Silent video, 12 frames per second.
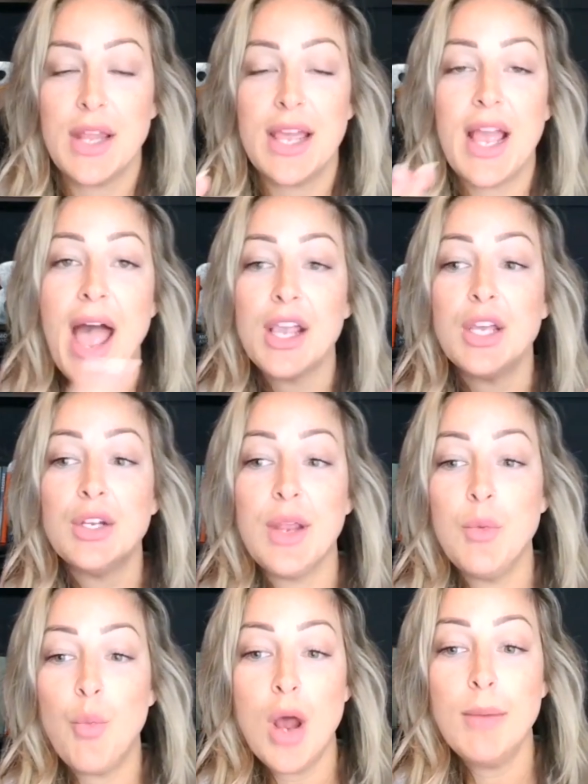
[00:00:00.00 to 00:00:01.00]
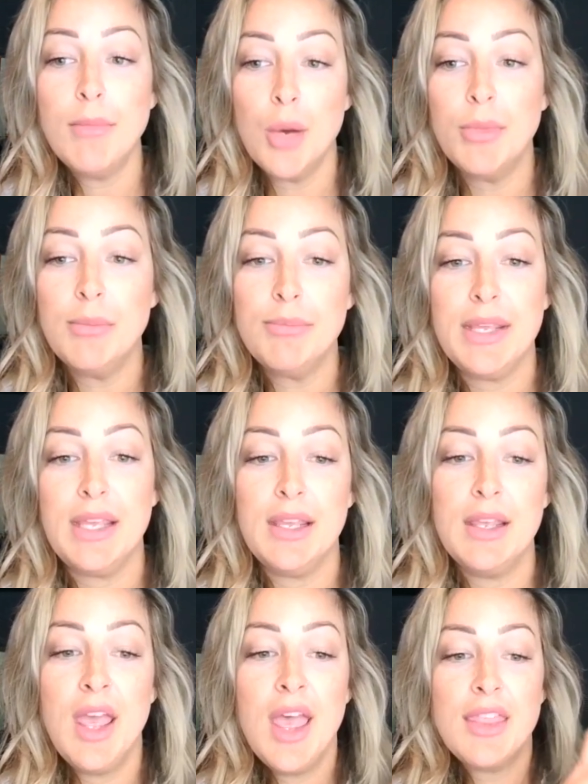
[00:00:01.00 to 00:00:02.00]
So like I could in one moment
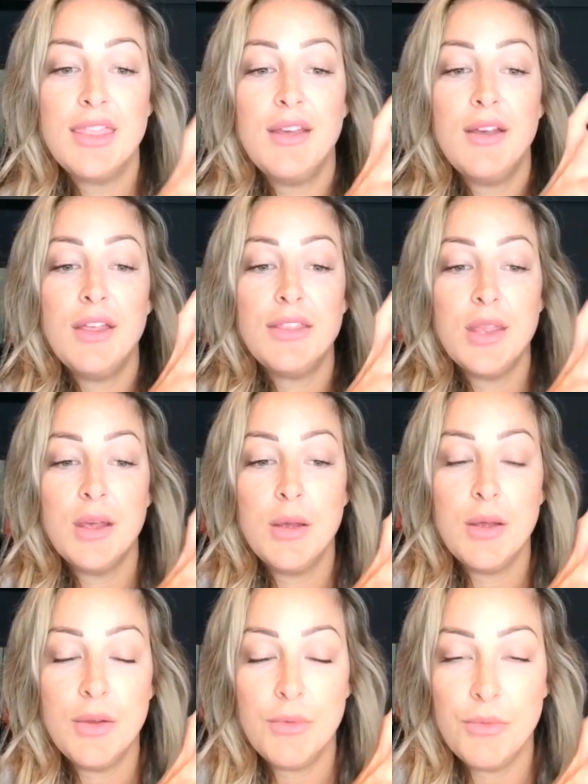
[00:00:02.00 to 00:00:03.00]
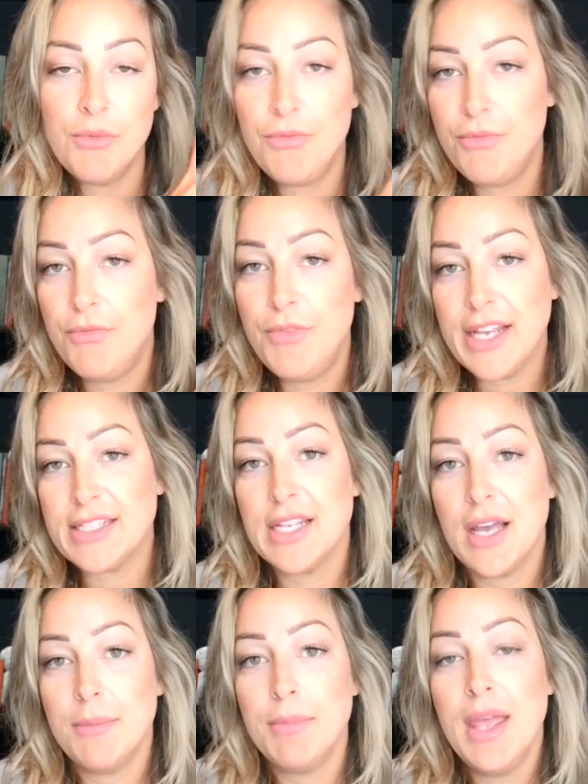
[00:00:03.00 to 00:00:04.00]
be the
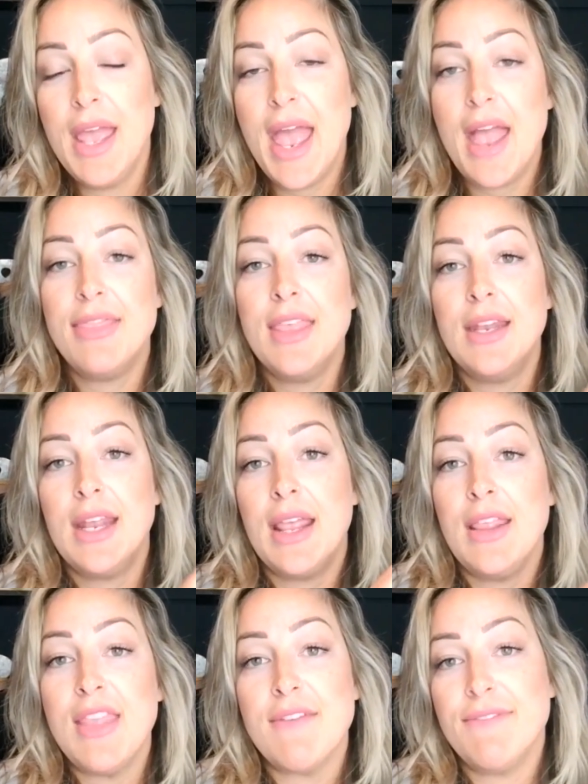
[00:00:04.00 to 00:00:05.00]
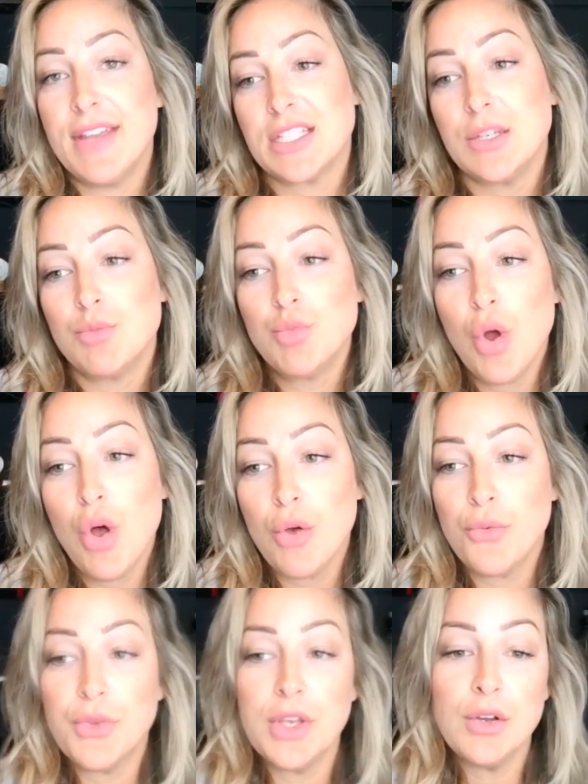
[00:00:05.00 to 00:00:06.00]
victim, and then in that victim
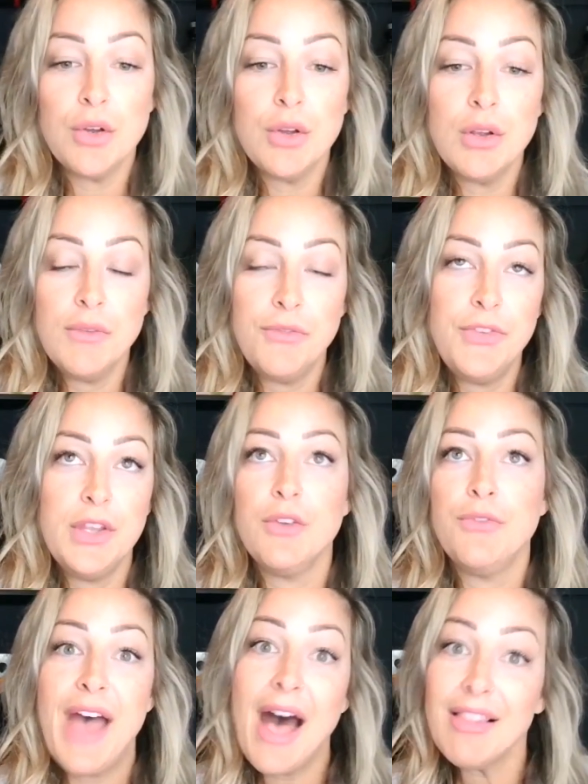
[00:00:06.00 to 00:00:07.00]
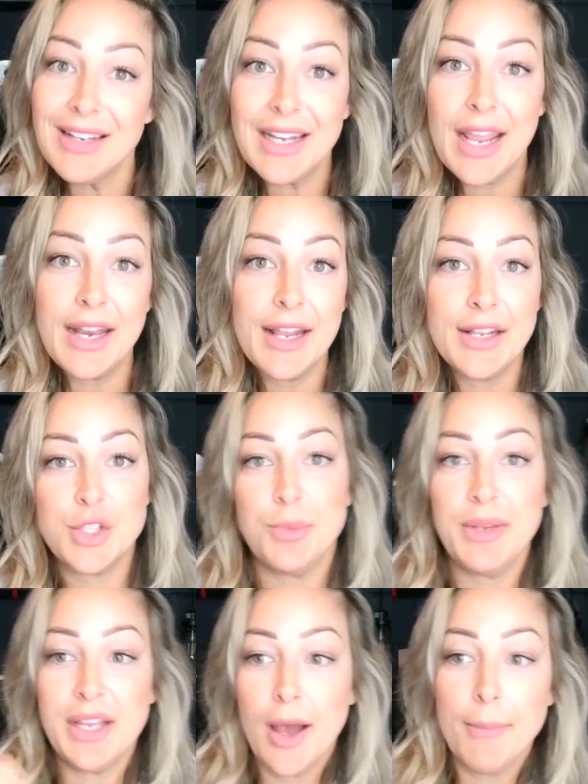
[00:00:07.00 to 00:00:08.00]
role feel validated
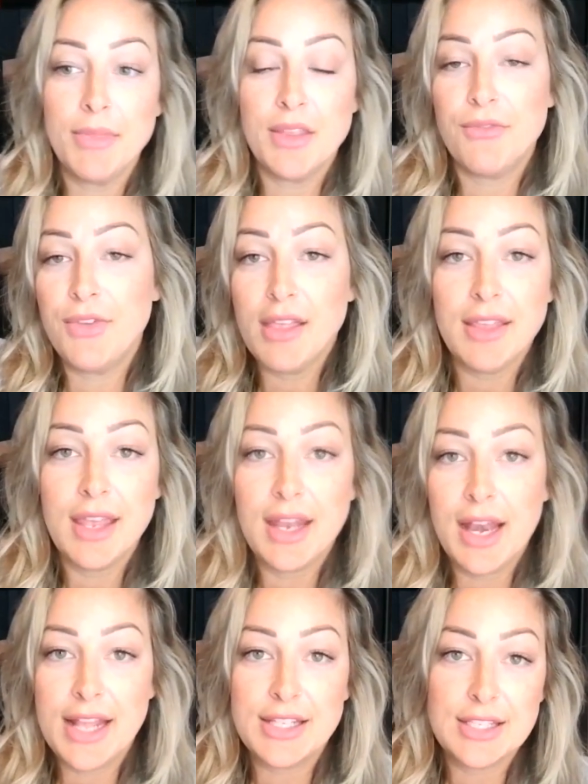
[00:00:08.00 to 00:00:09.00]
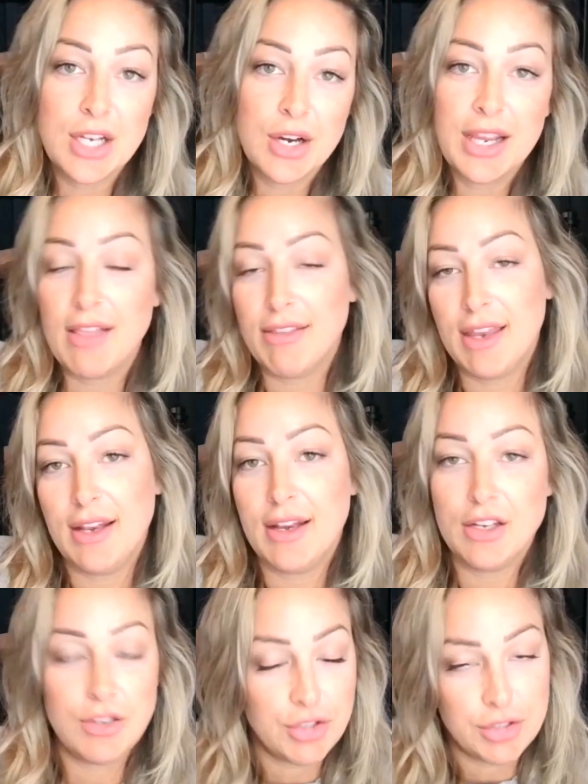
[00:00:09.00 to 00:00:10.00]
to become the villain and start
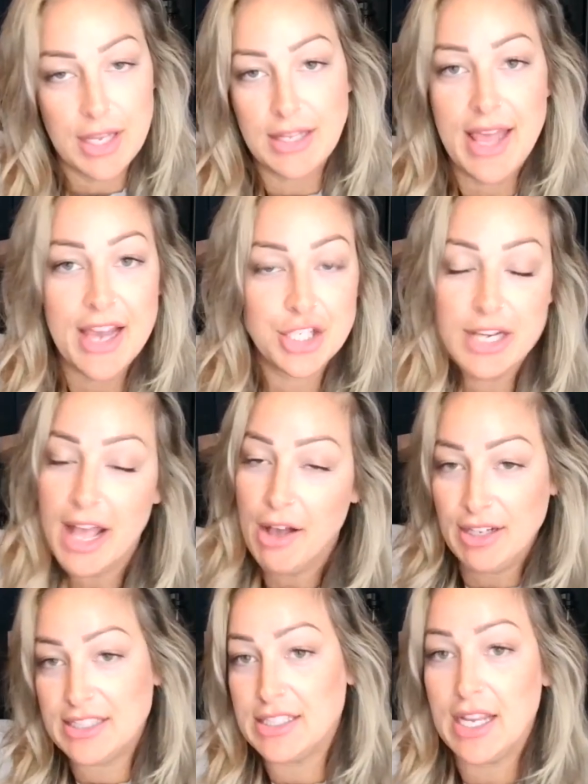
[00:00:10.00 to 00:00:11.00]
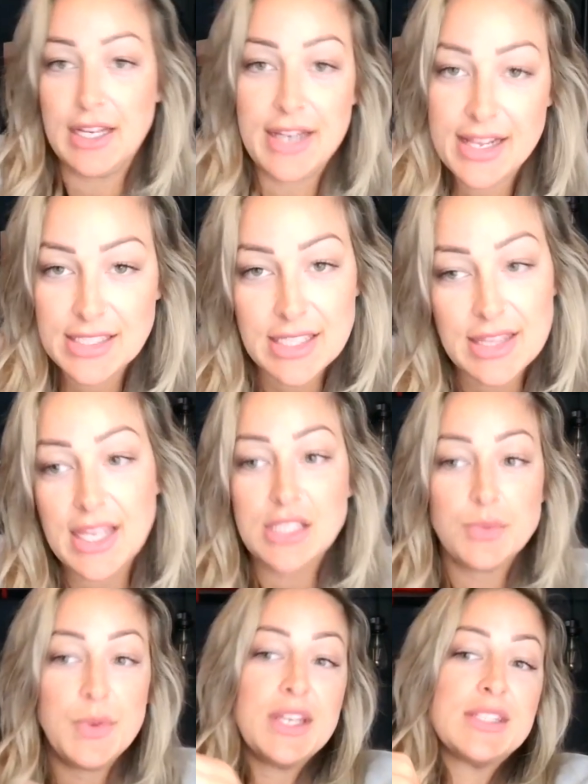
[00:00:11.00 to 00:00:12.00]
yelling and lashing out and saying nasty
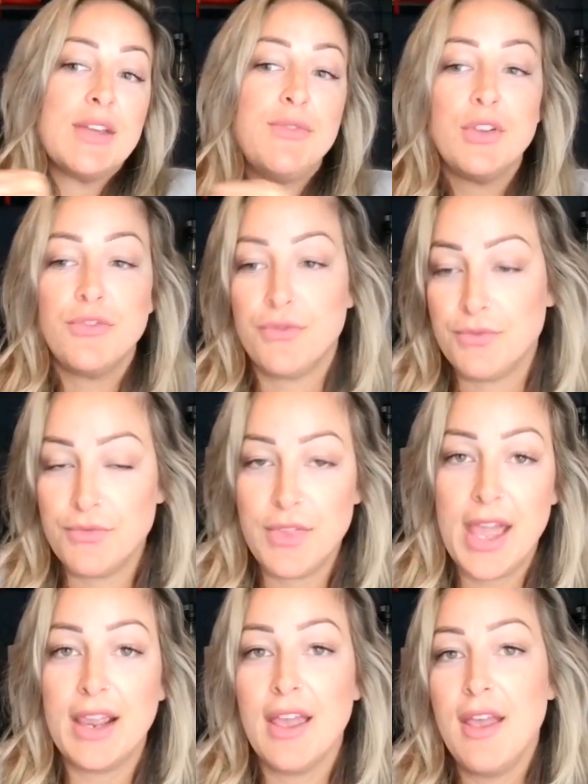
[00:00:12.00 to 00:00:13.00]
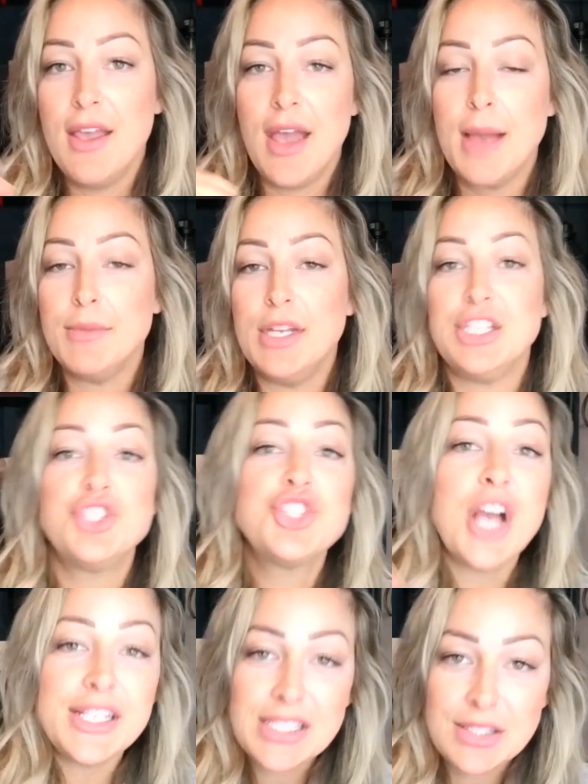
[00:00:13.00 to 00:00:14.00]
things, because I felt like it's
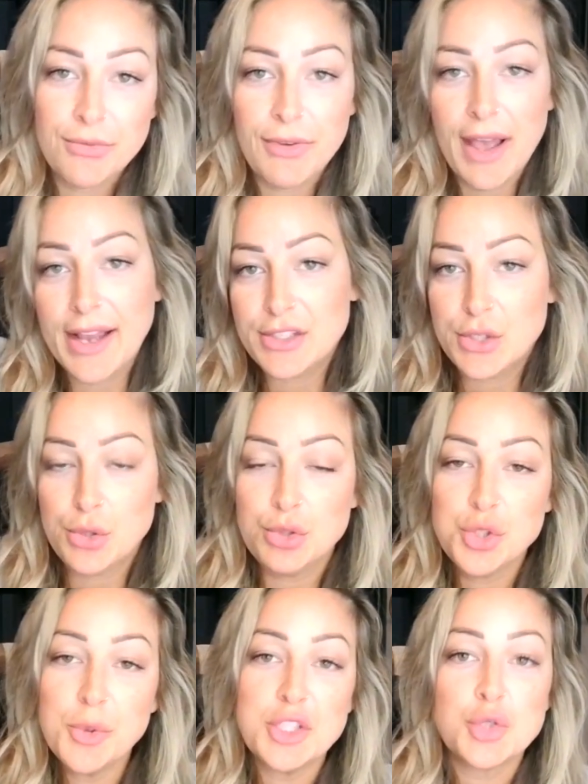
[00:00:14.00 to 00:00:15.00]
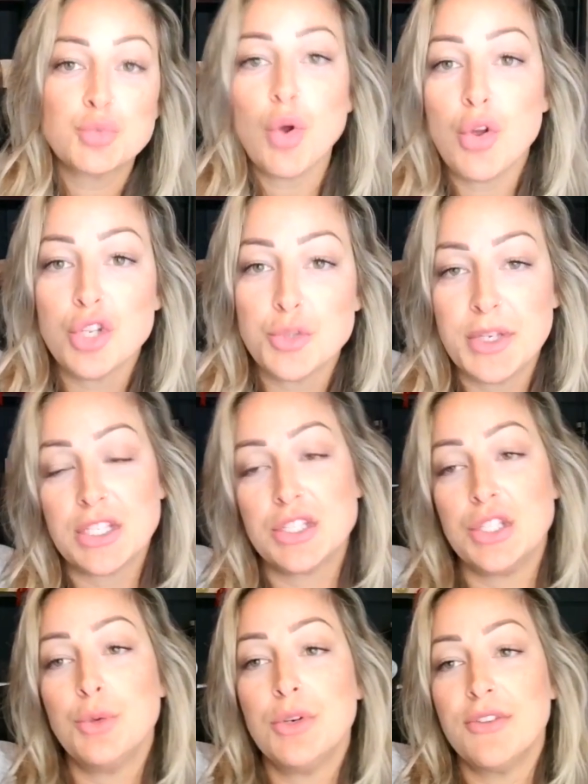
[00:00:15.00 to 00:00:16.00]
justified to switch roles,
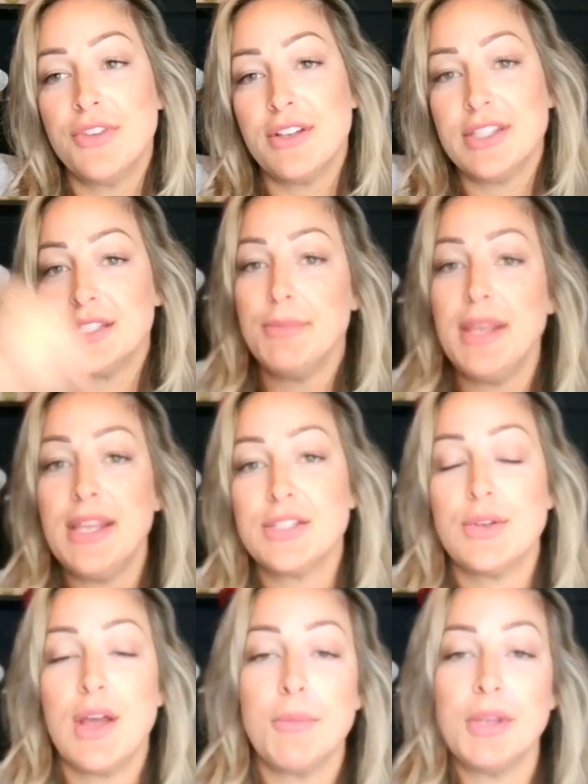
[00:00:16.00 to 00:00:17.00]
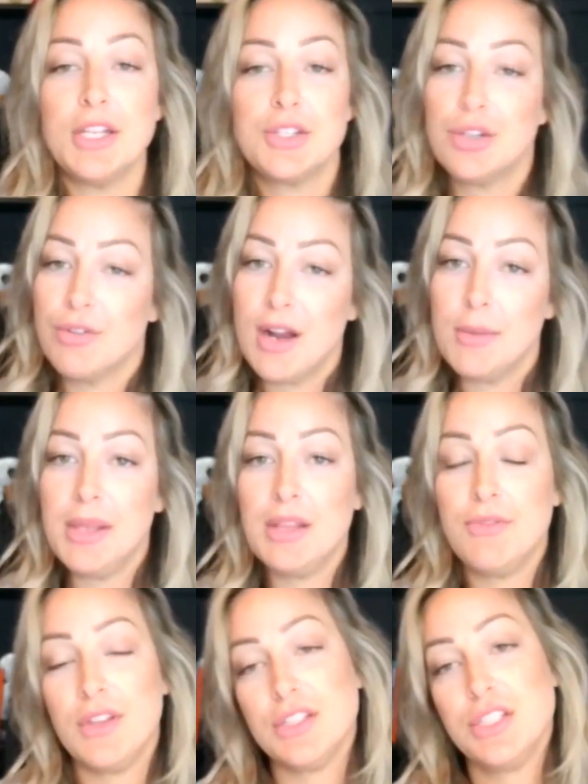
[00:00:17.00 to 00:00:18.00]
because you were a villain to me, so now I'm going to turn around and be
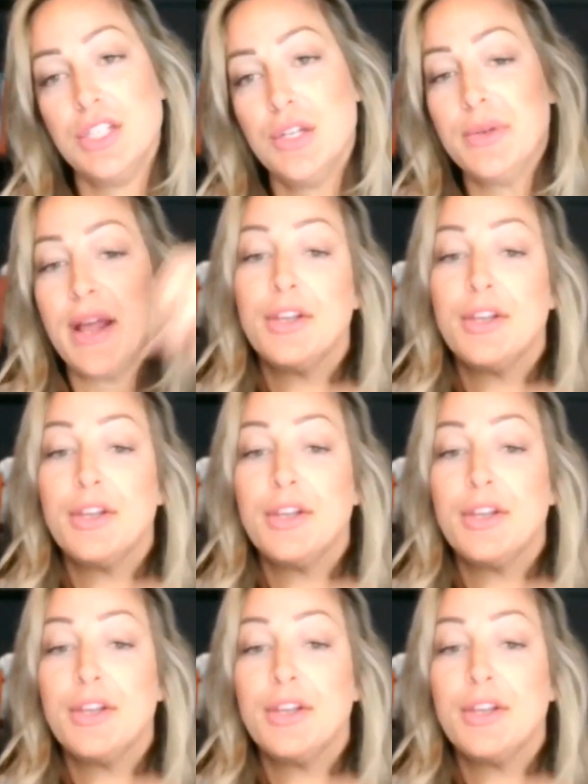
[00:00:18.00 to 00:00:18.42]
the villain to you.